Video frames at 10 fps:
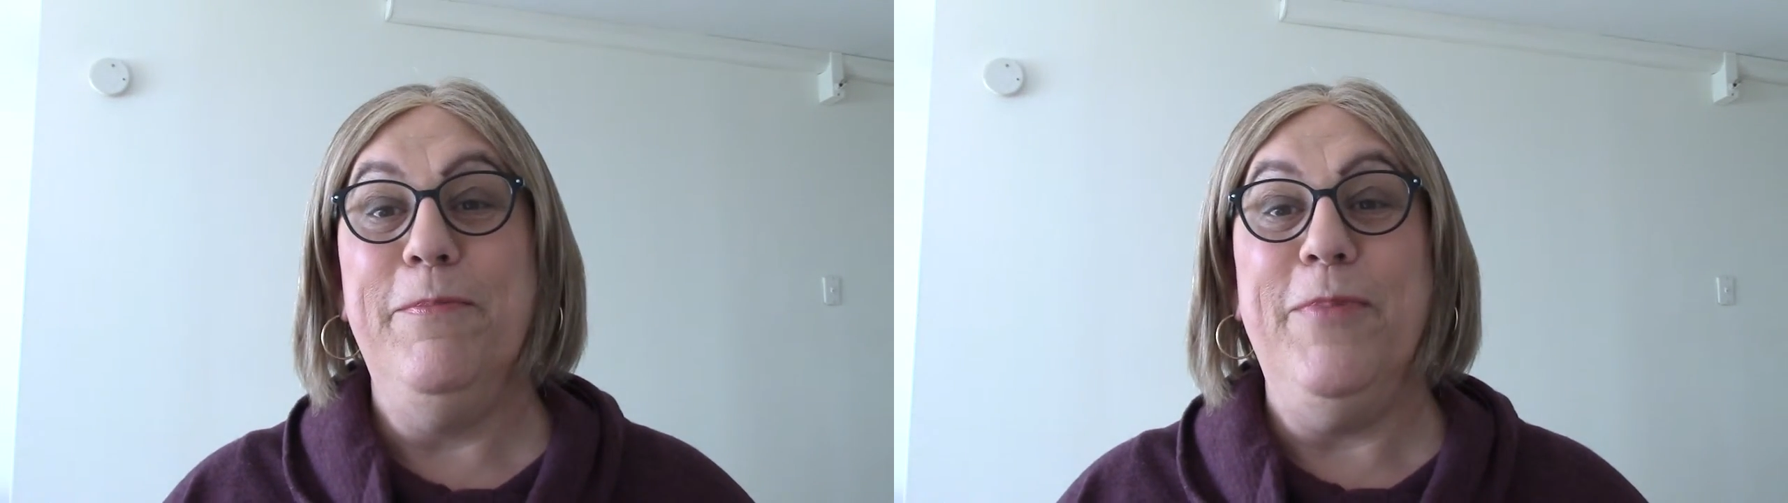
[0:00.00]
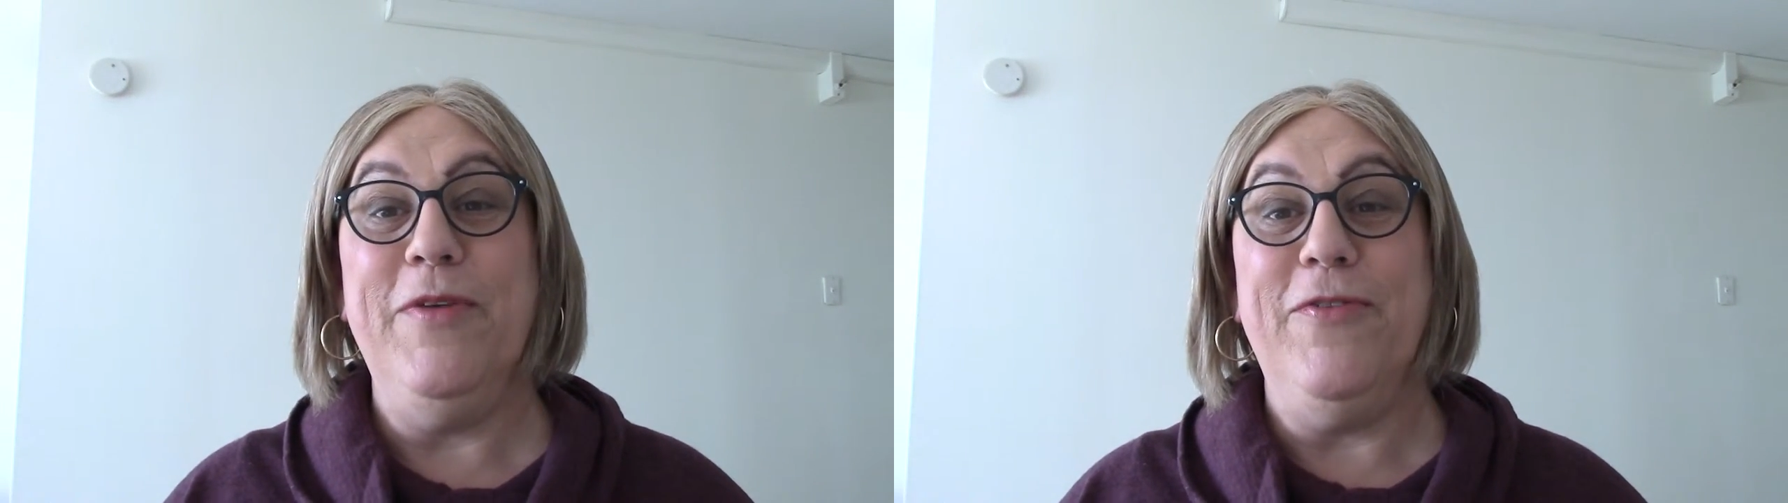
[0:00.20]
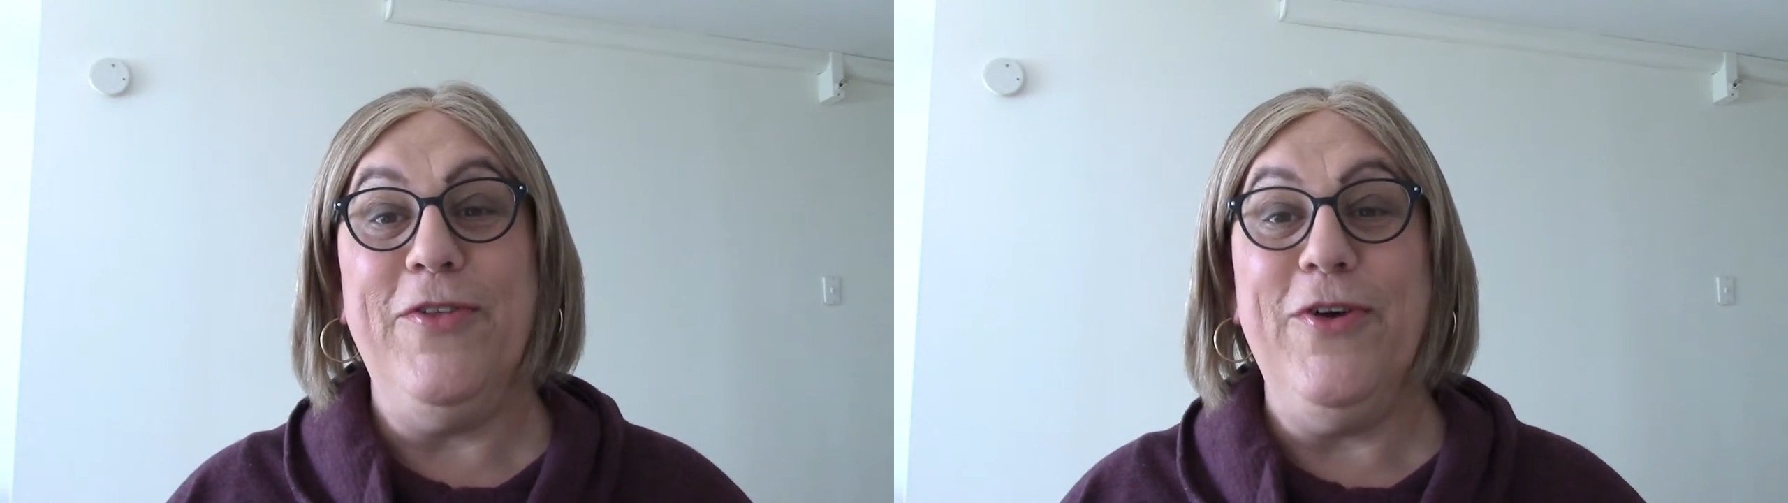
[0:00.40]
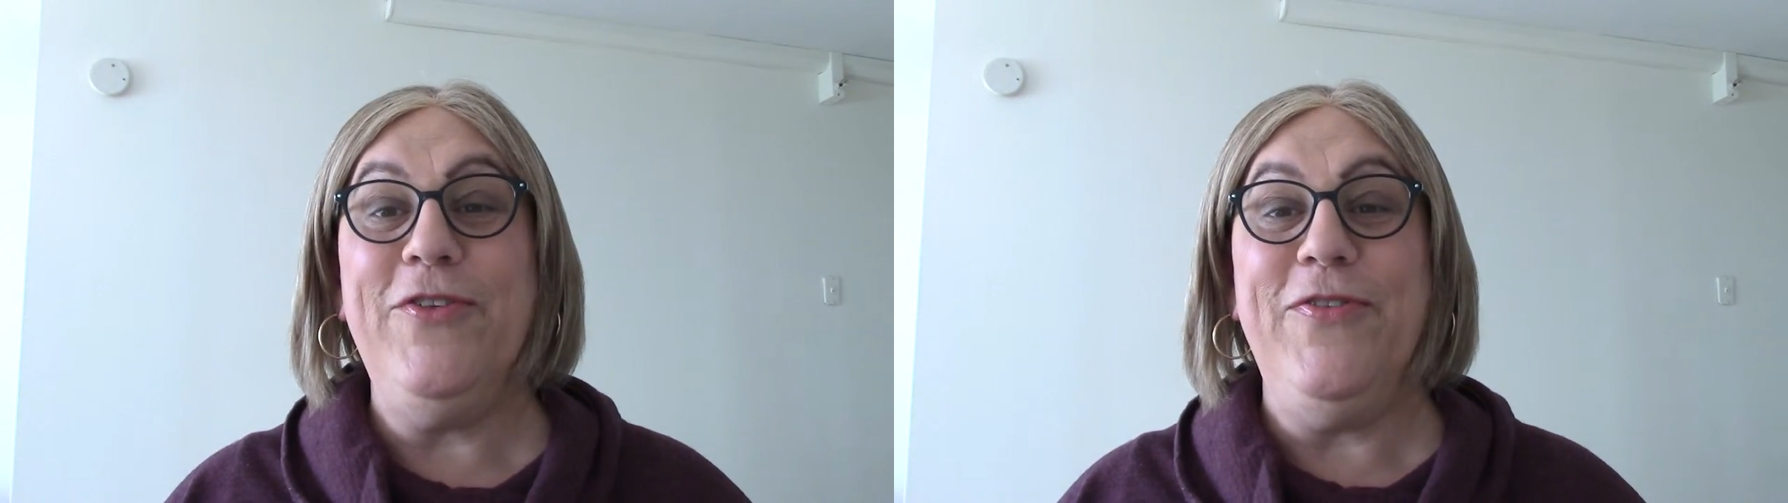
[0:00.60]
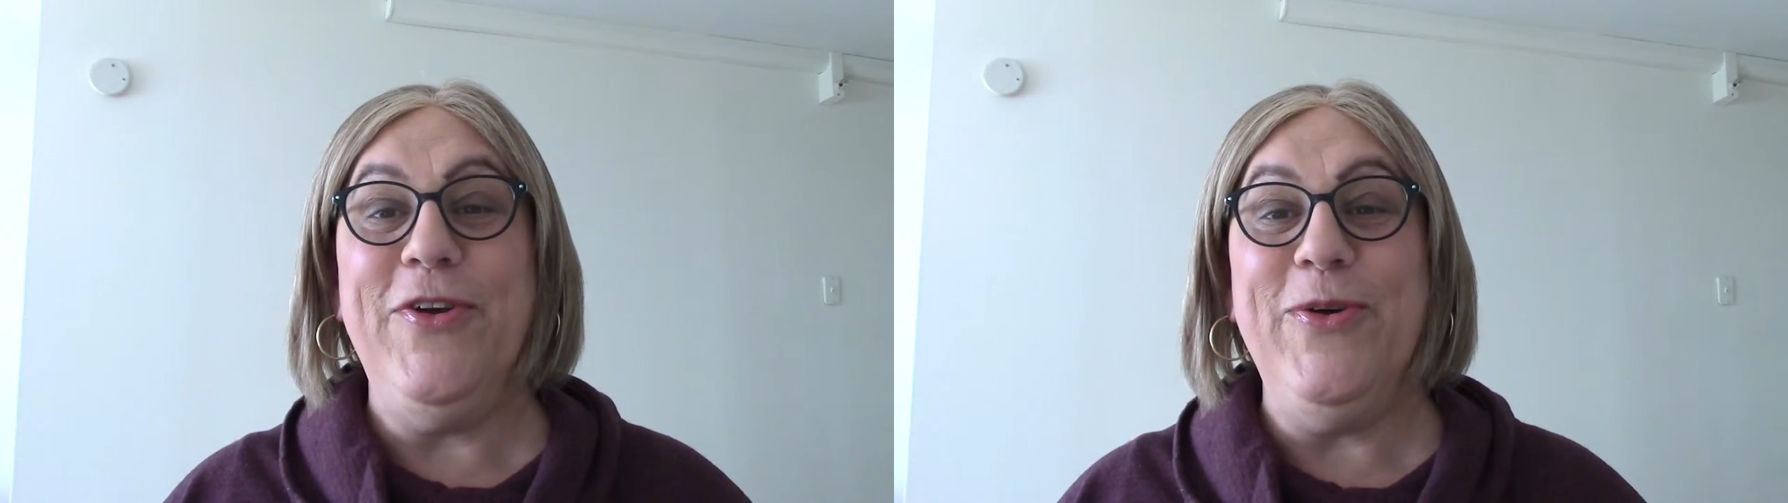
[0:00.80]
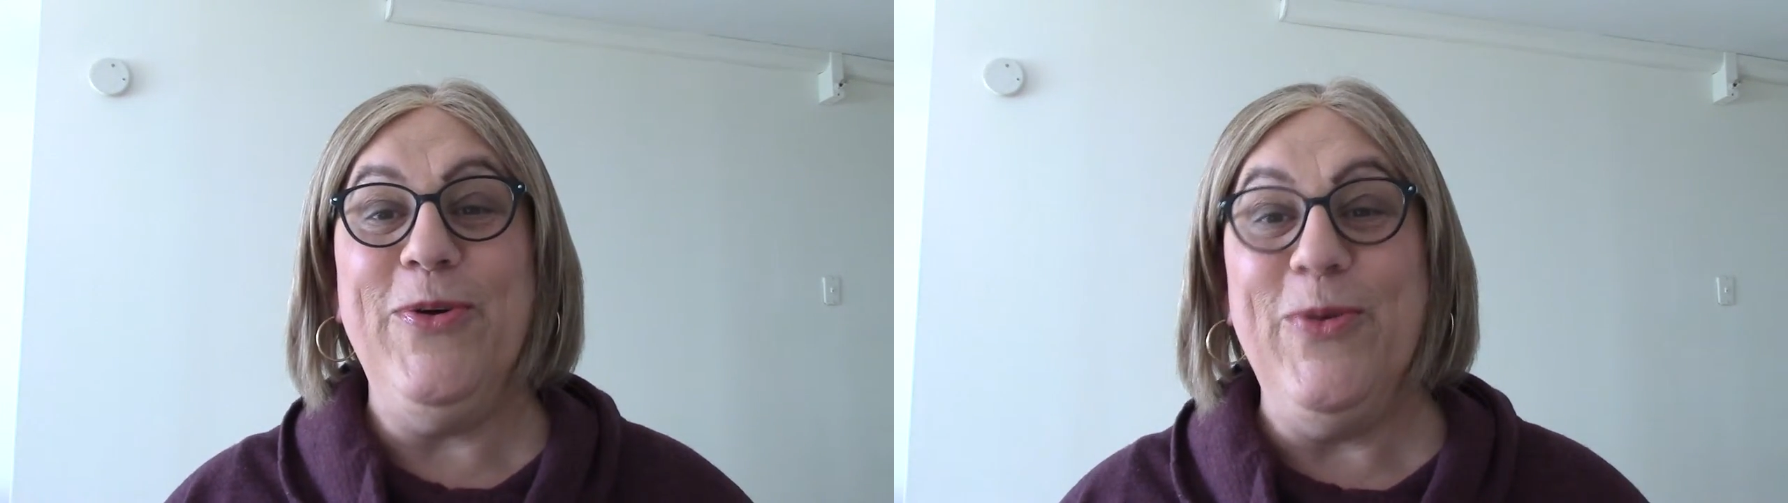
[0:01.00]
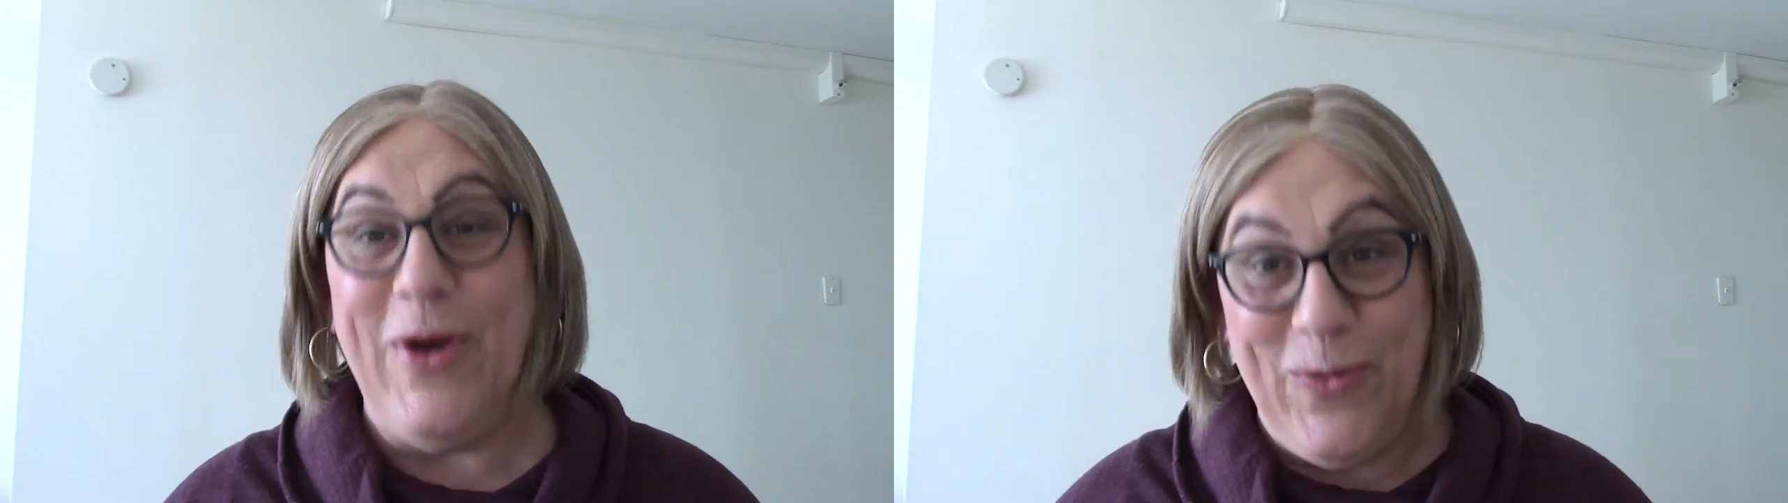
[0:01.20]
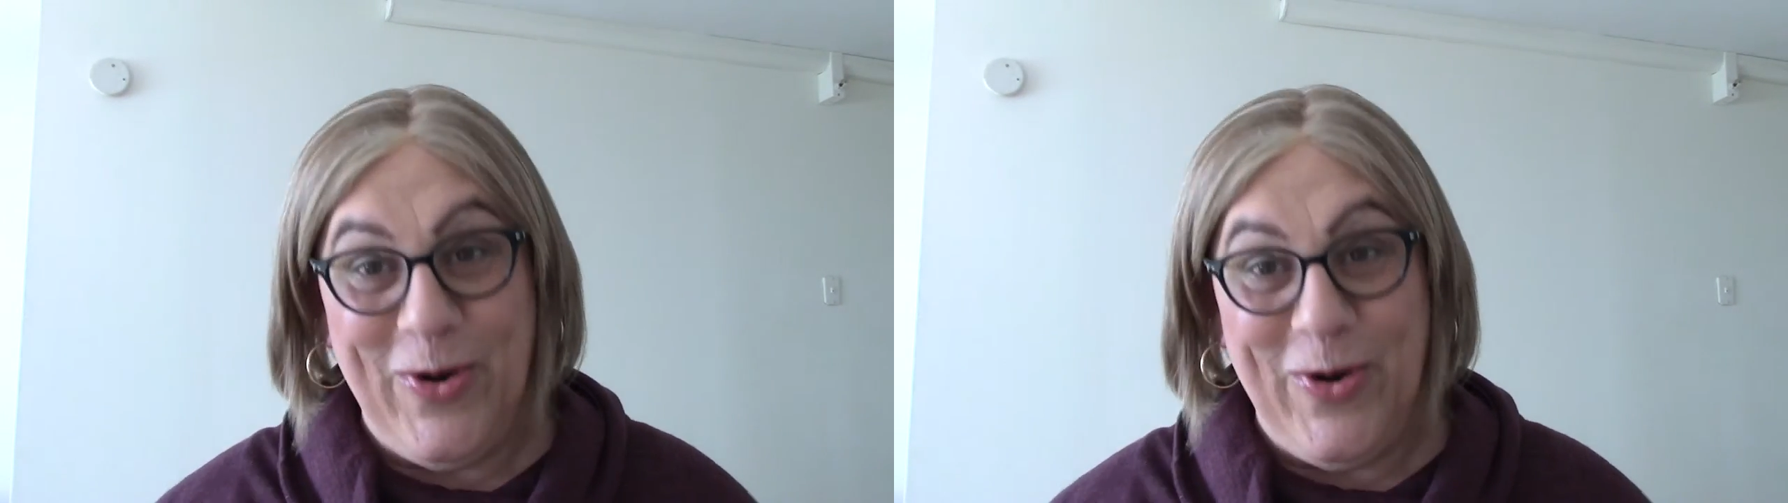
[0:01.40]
But for those of you who are